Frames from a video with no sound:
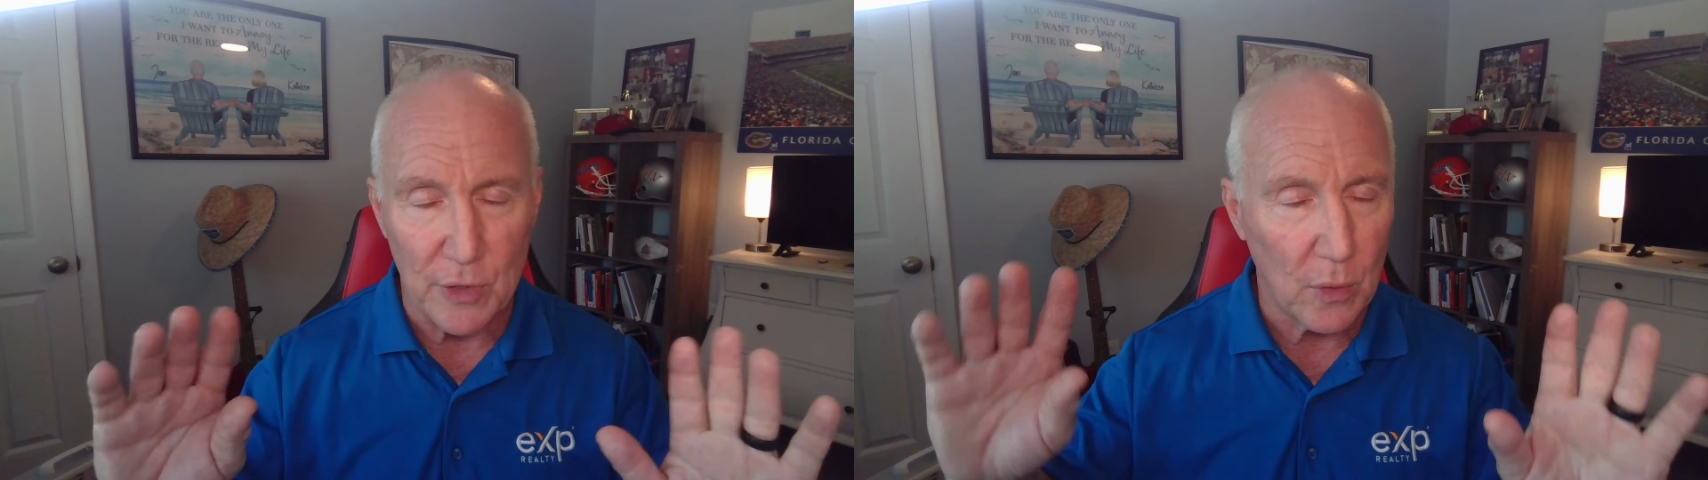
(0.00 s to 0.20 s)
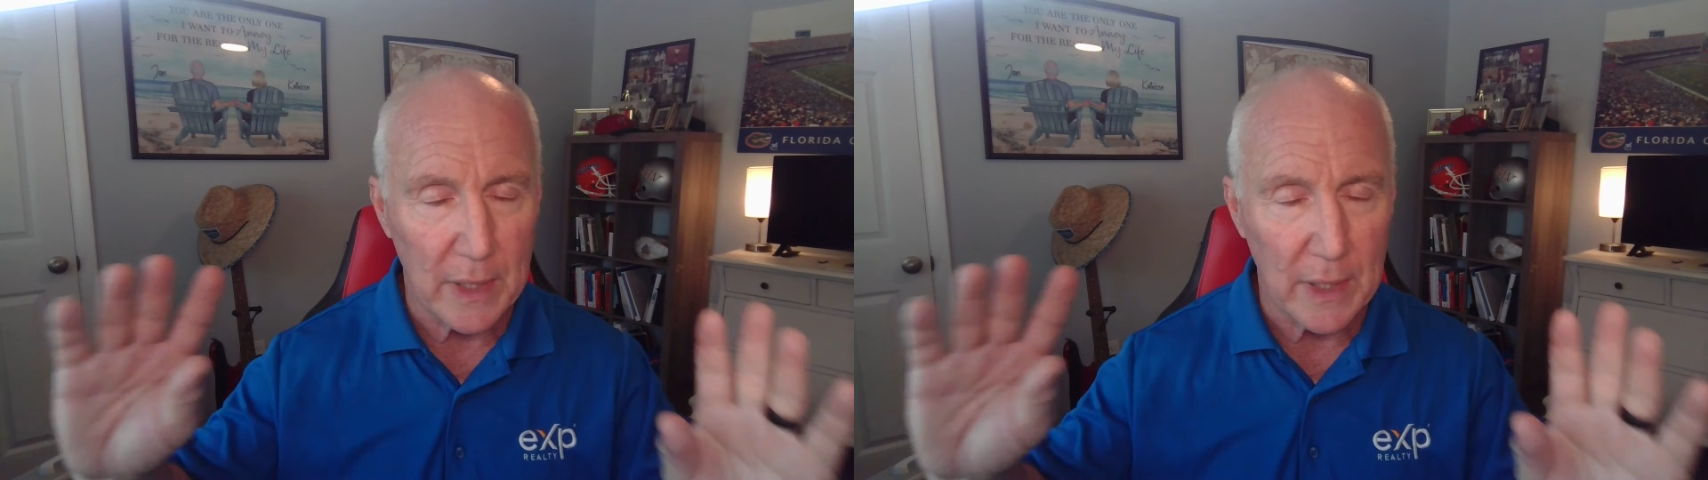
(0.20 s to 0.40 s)

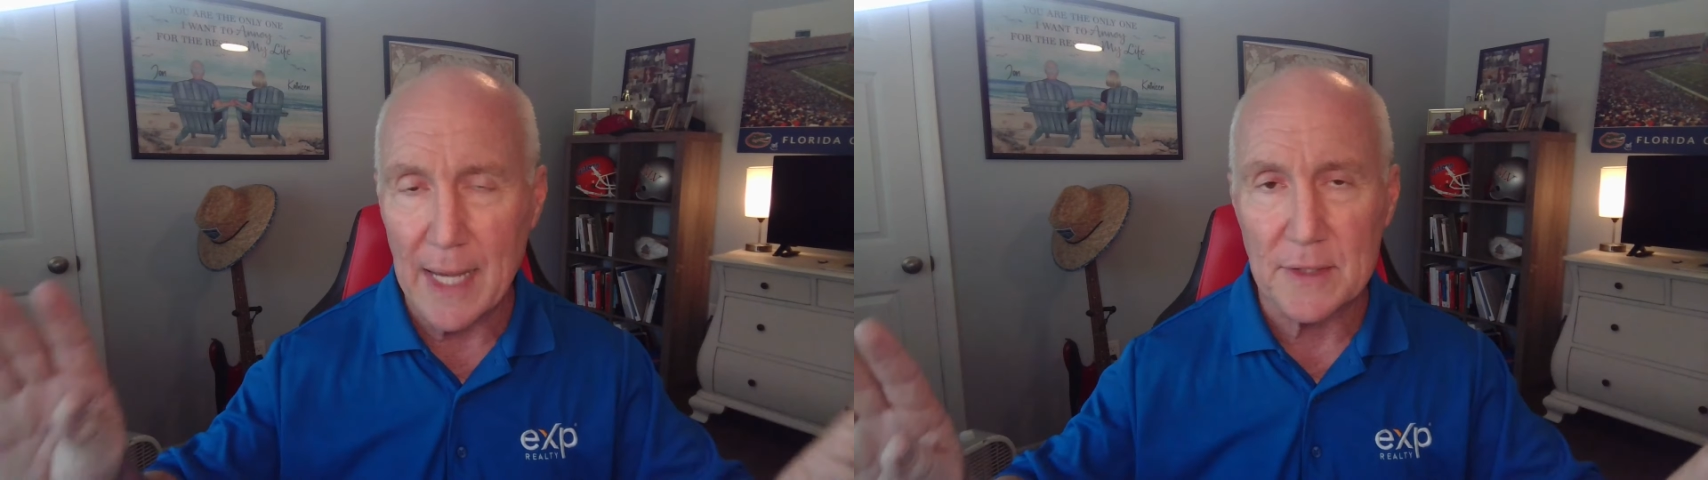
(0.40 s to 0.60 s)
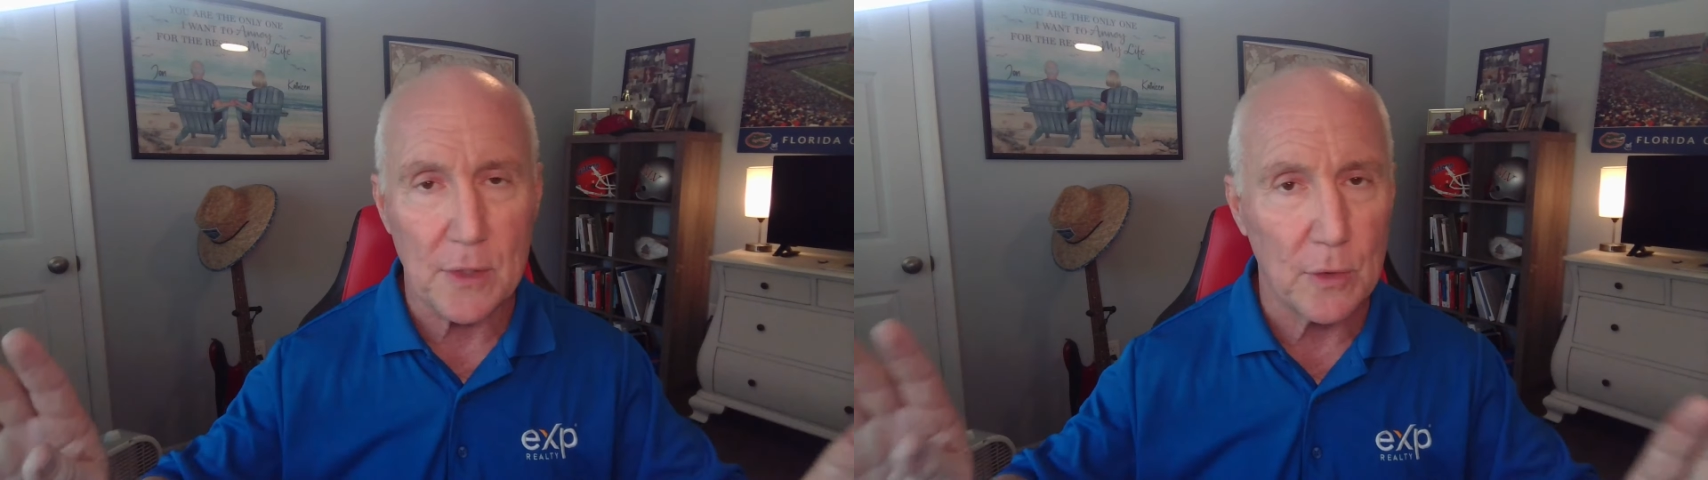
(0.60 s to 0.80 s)
York
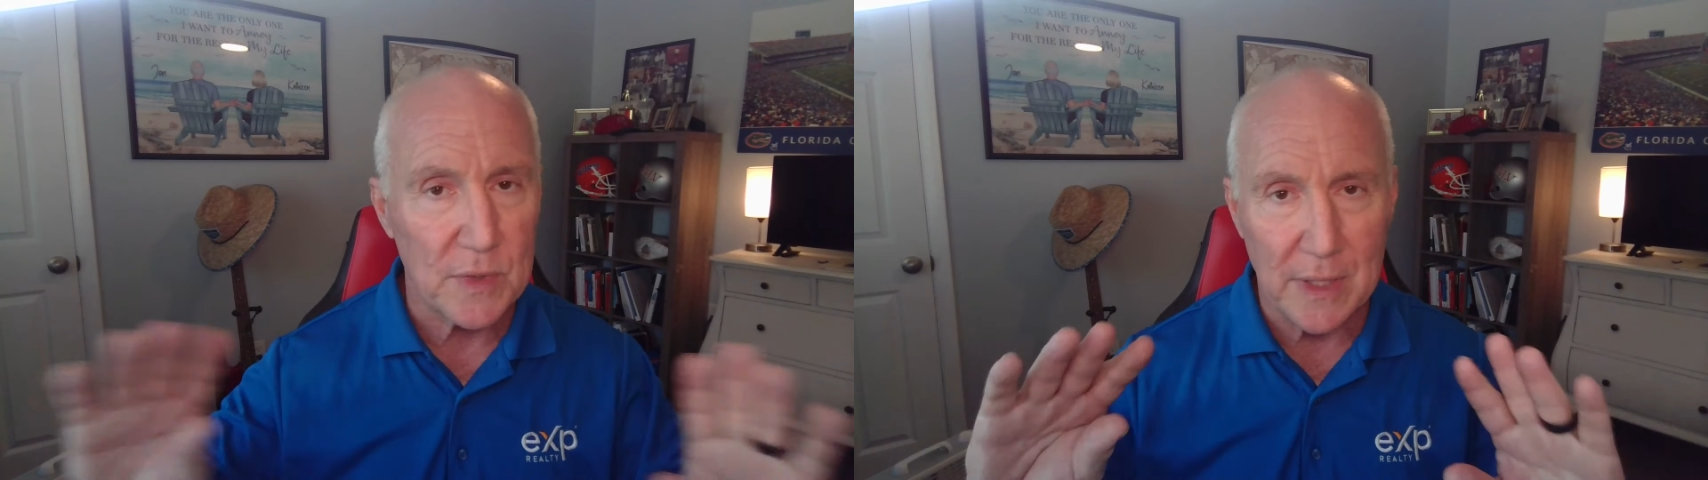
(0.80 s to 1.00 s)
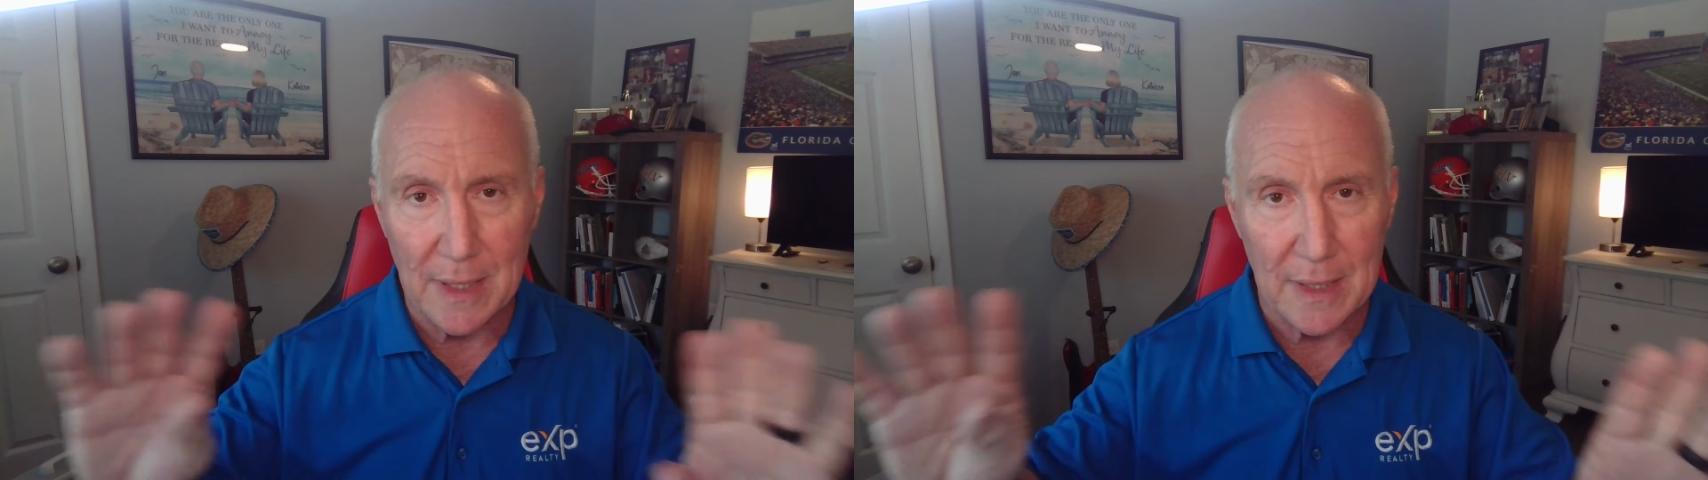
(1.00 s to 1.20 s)
has
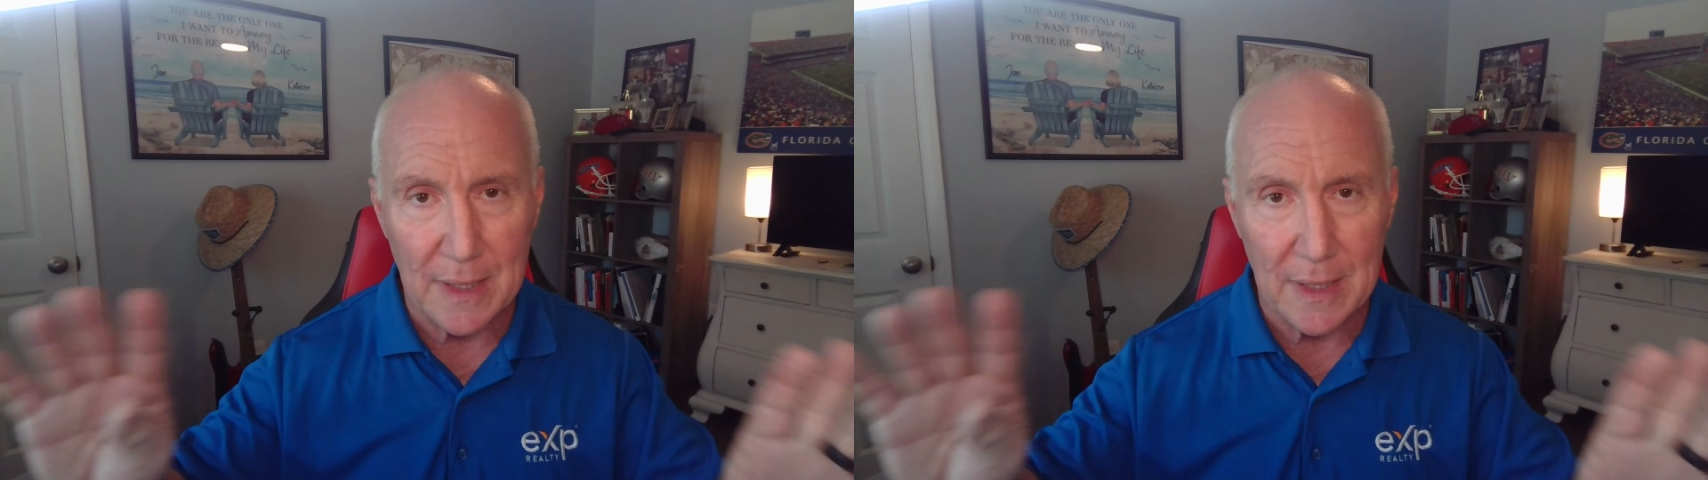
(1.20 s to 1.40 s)
homesteading,